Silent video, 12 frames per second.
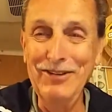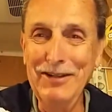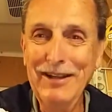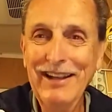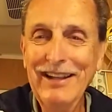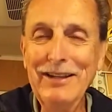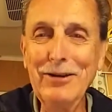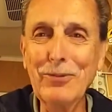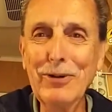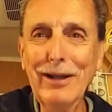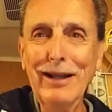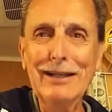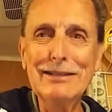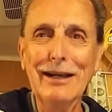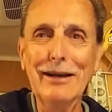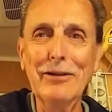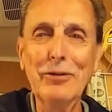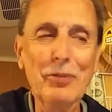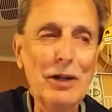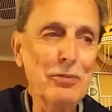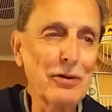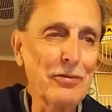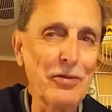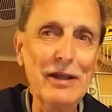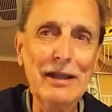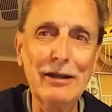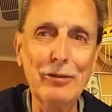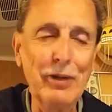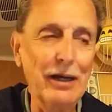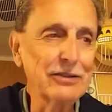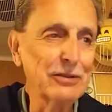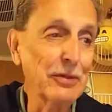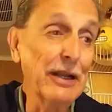you don't realize how other people are thinking about you,